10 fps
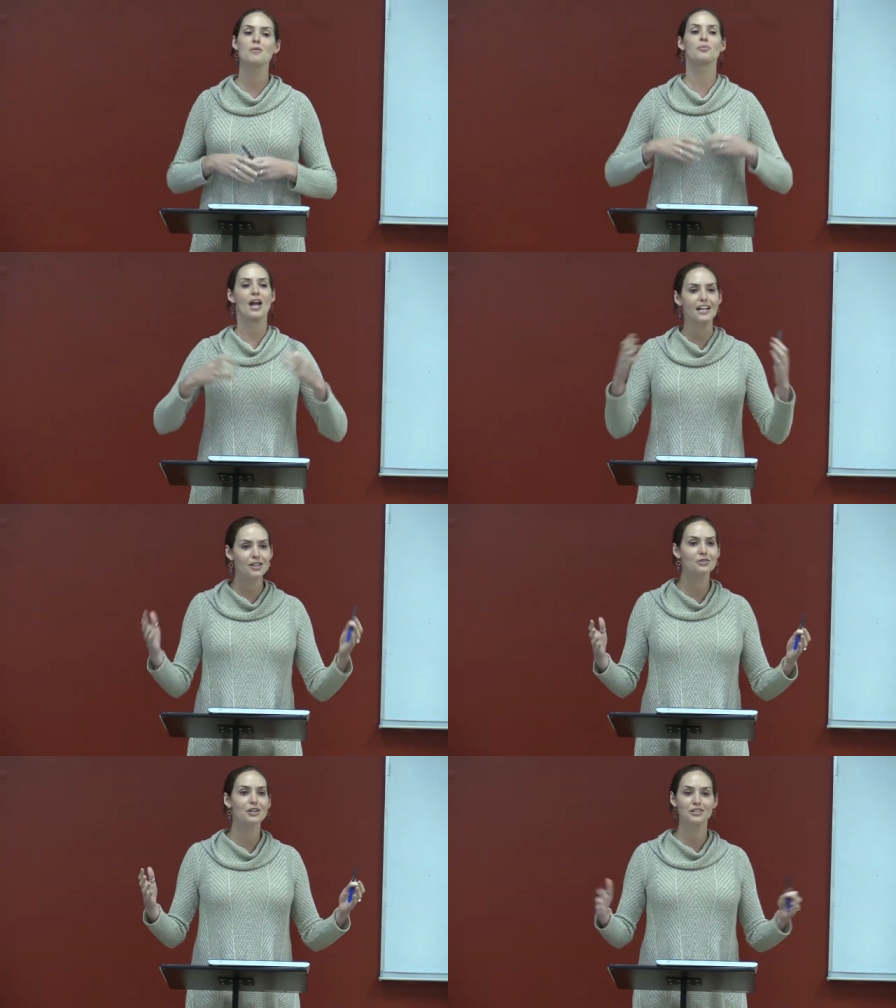Remember,
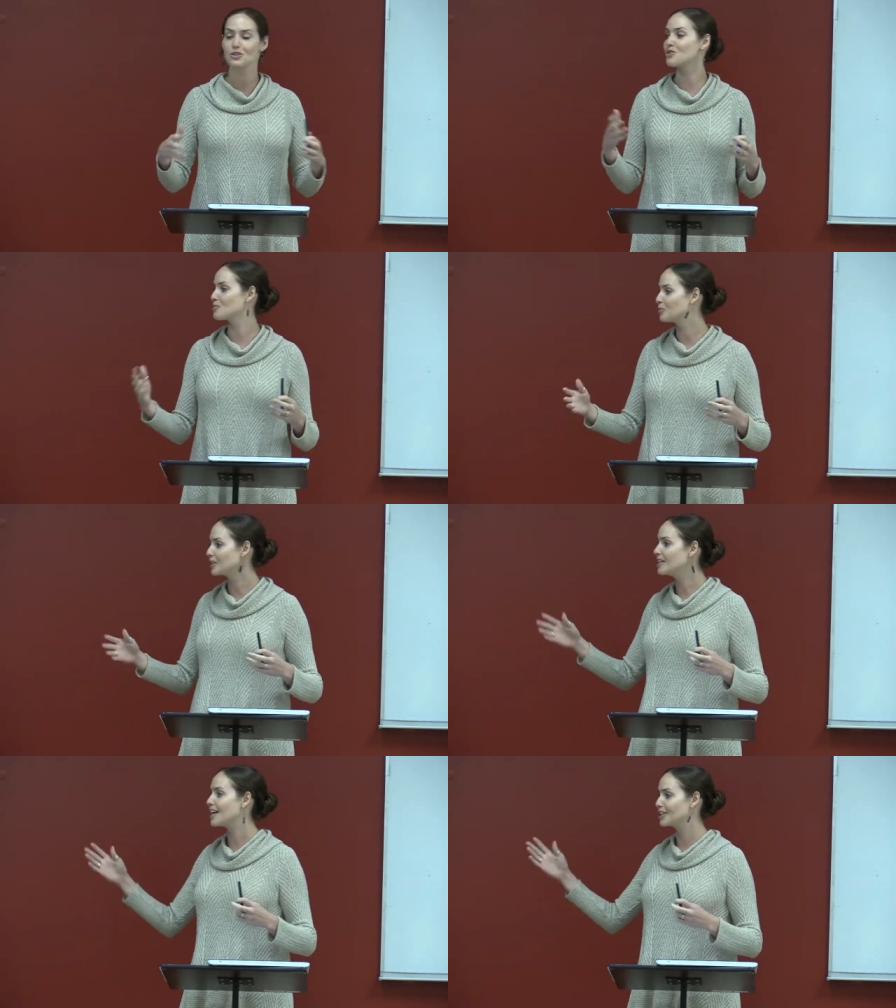any units that you
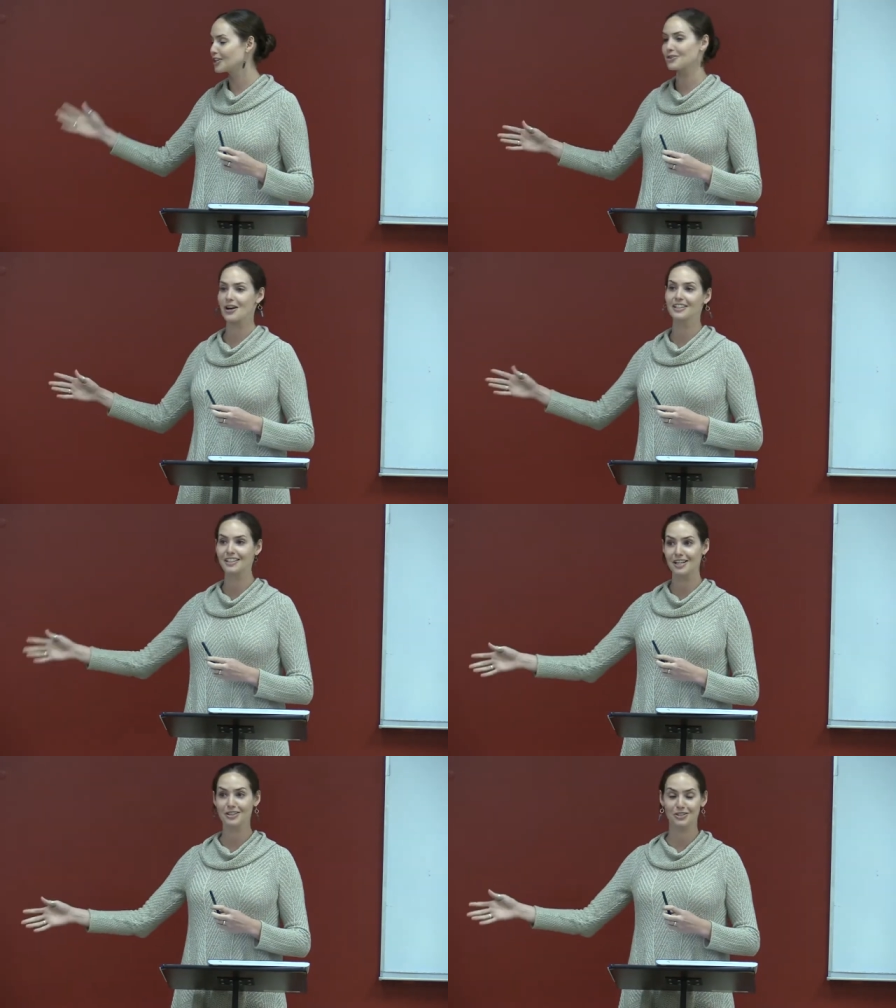complete at an
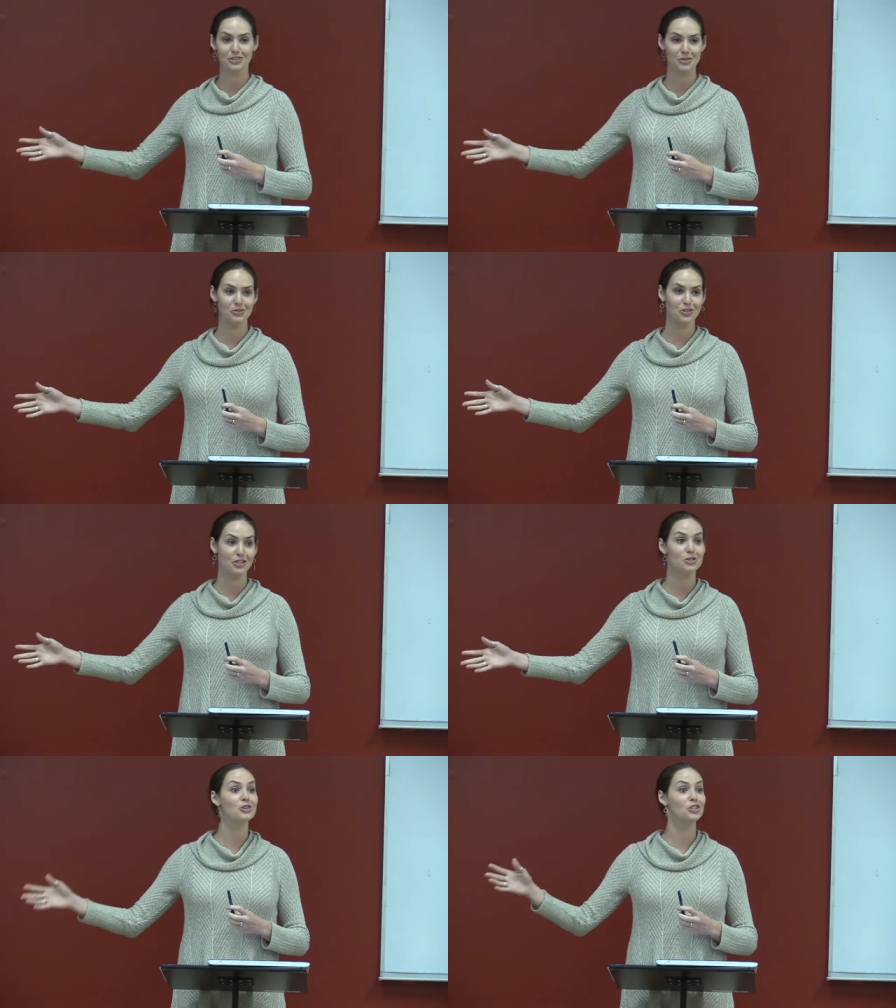accredited
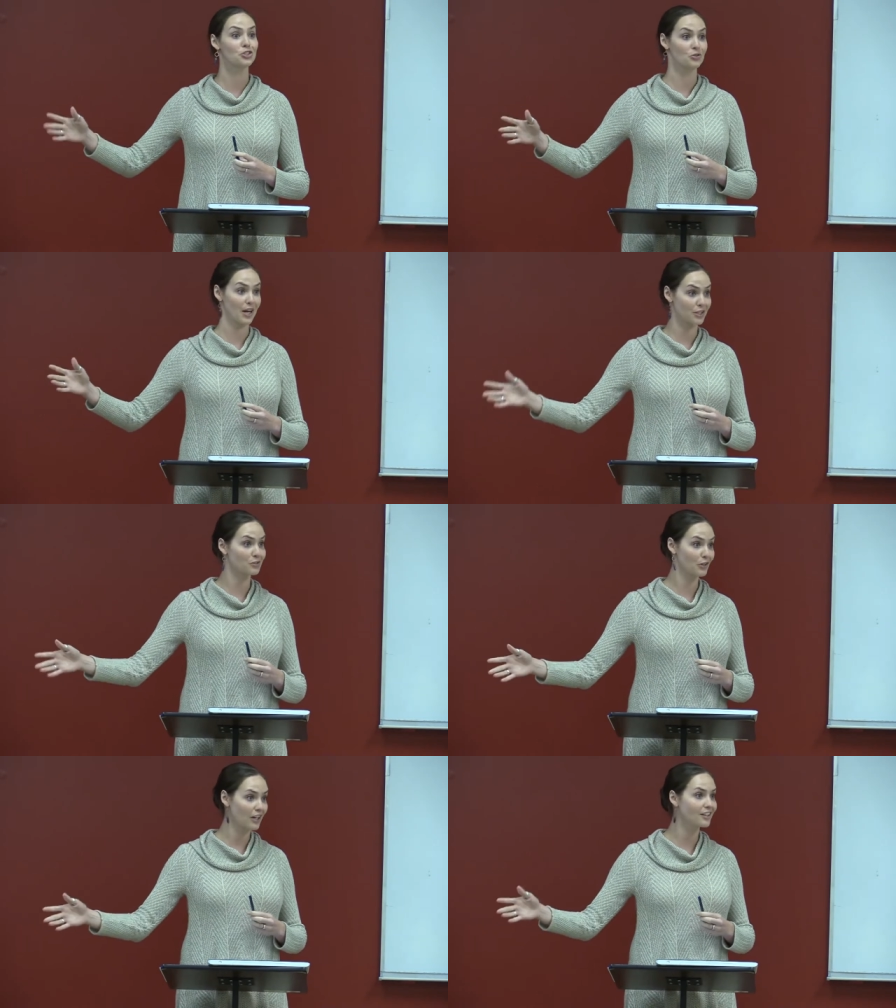institution, you can
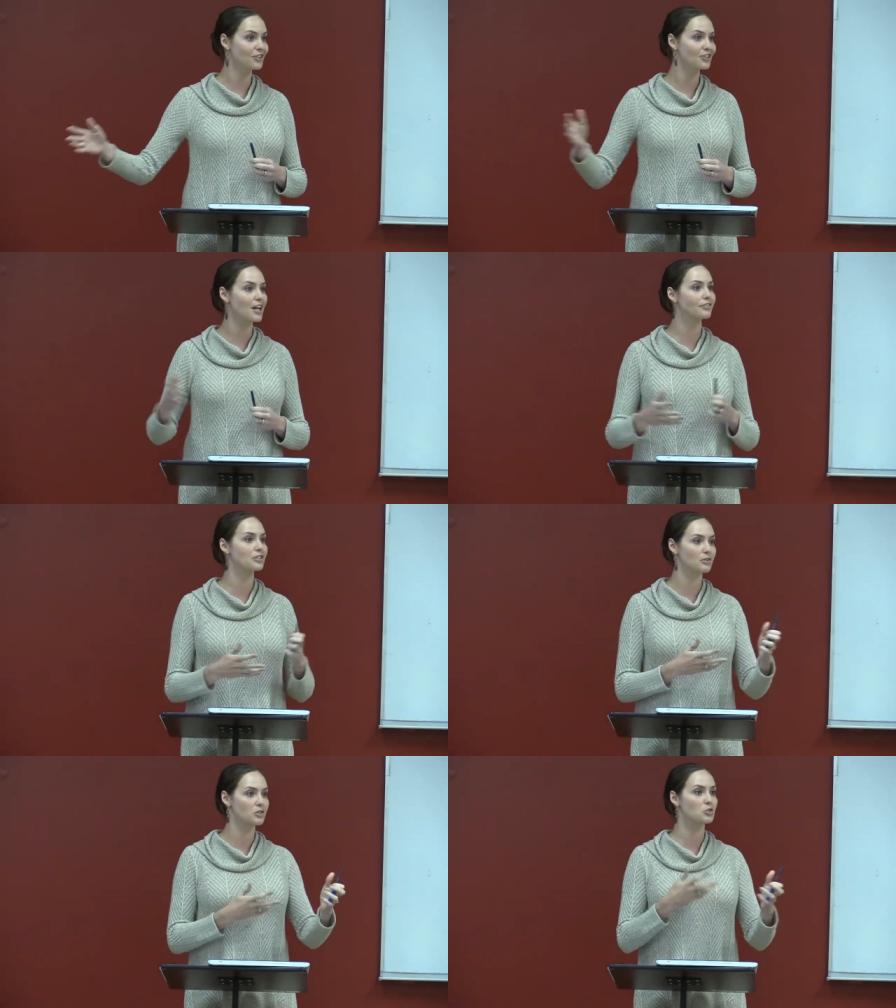transfer. You just have
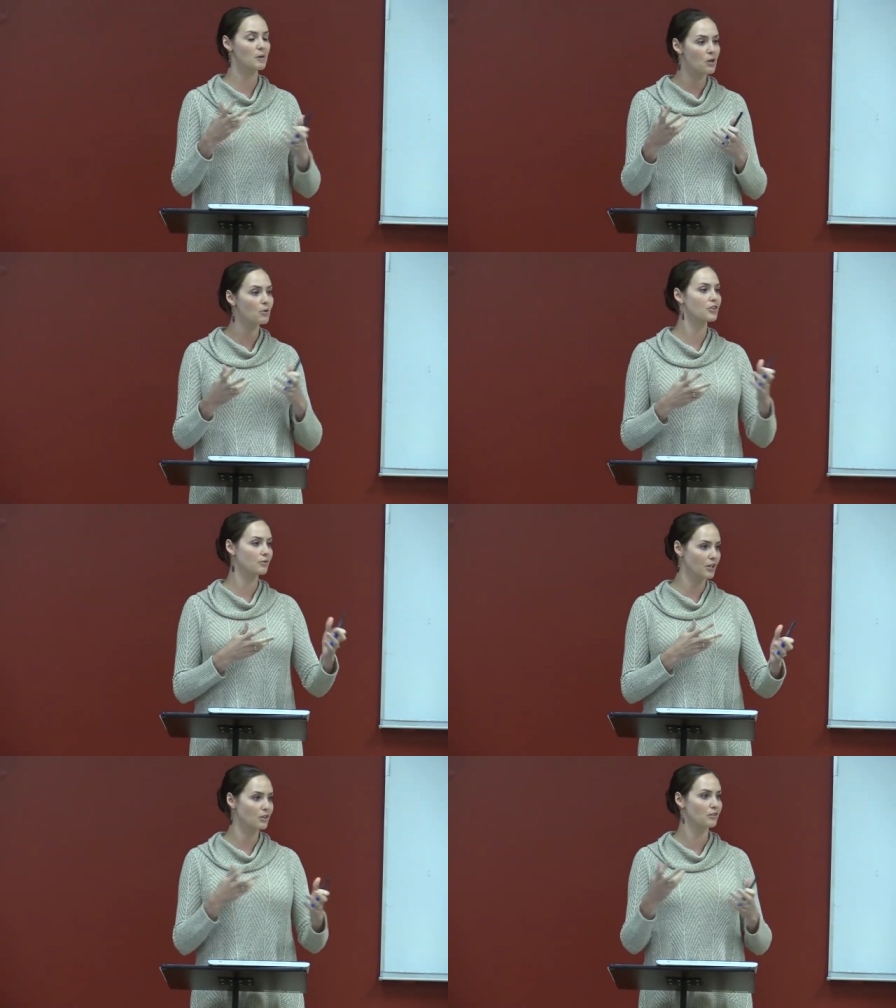to speak with
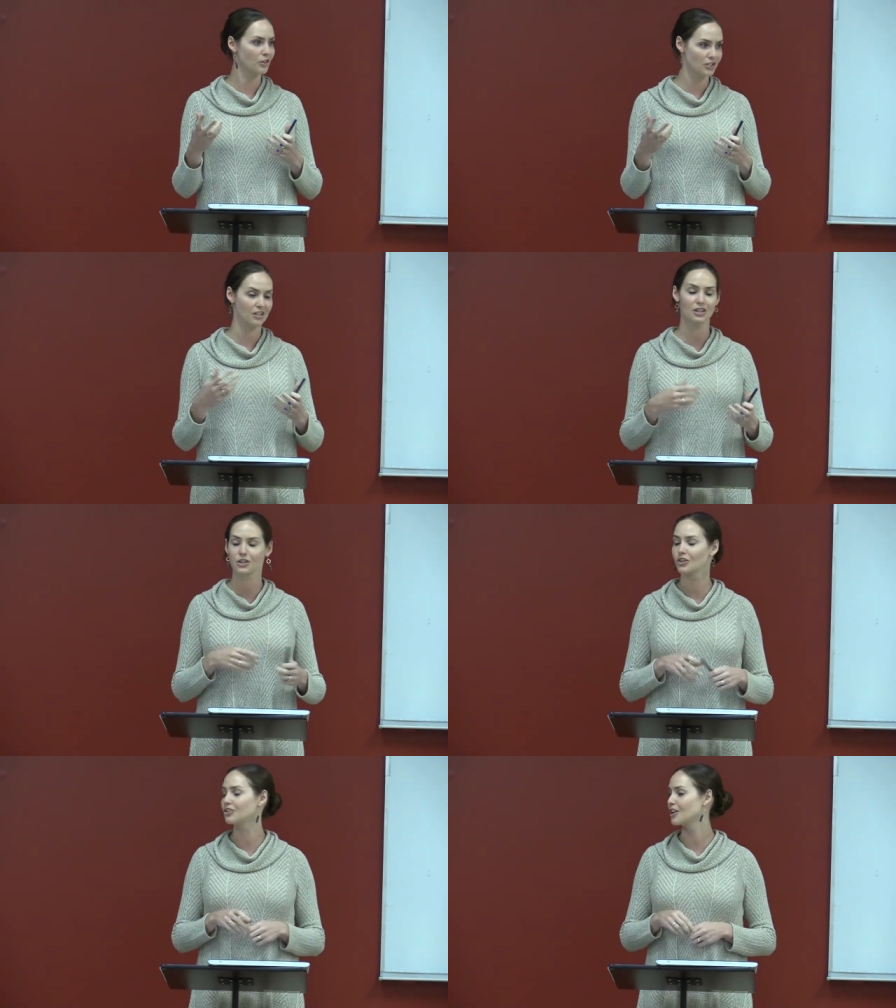the university
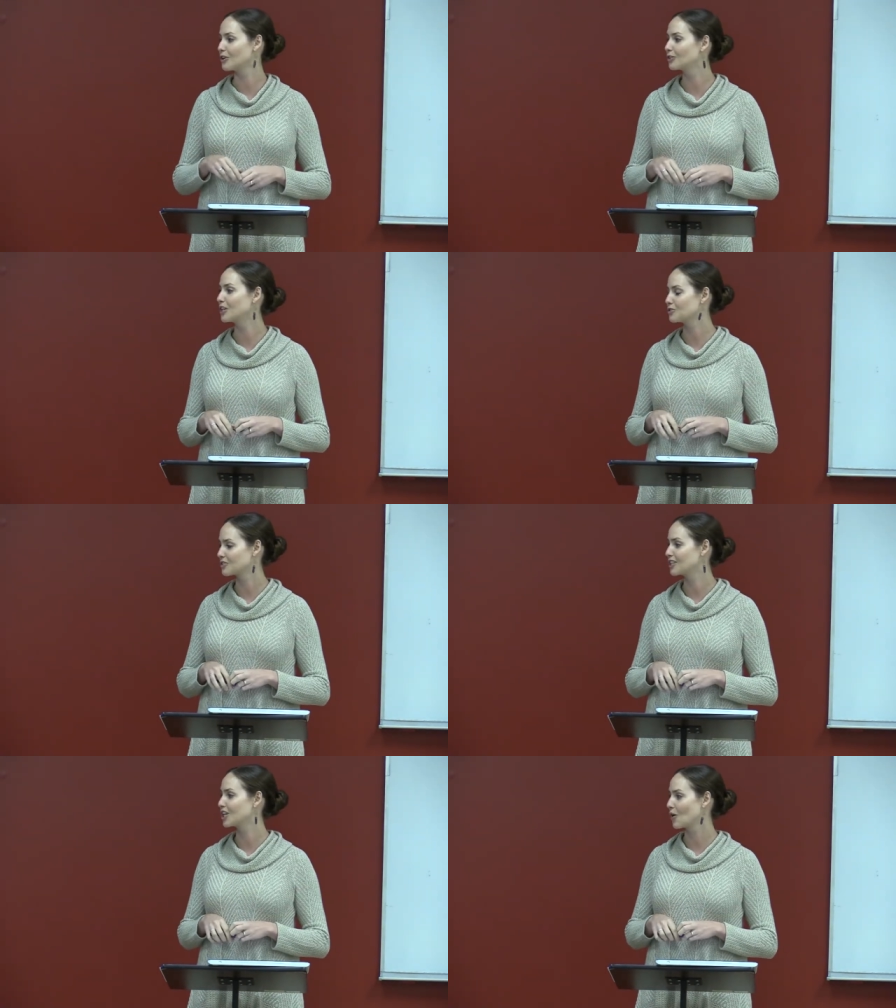that, that you're
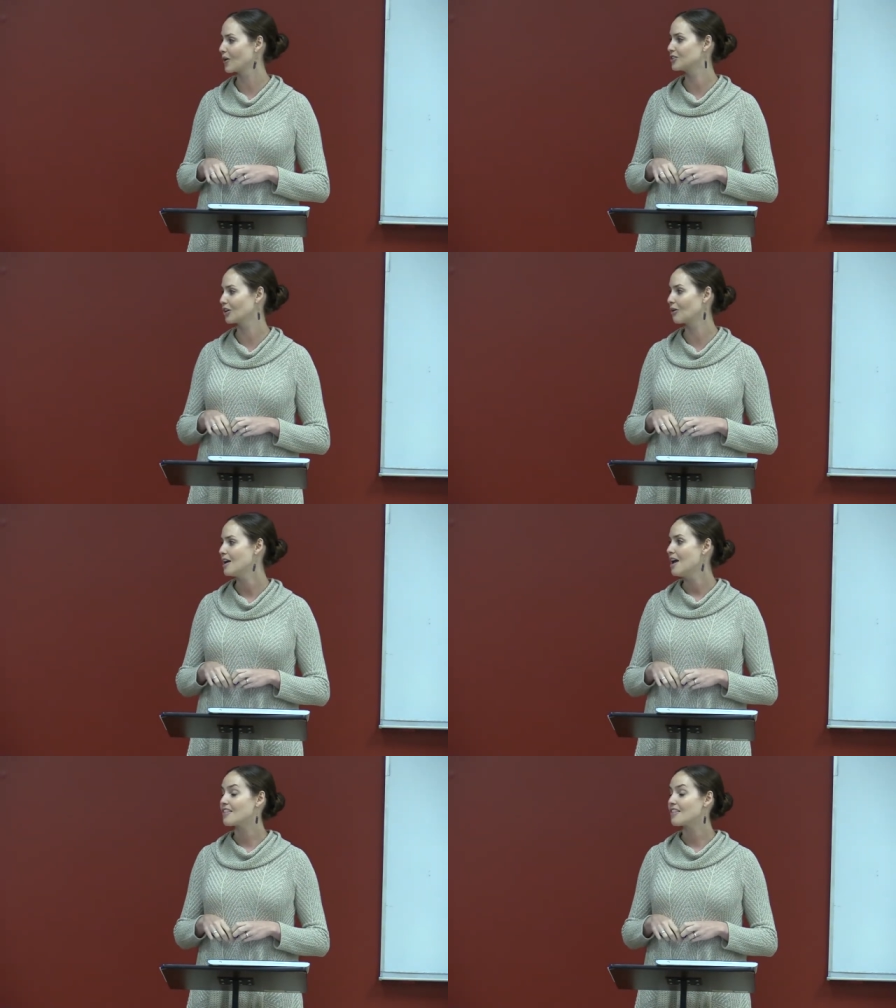interested in going to.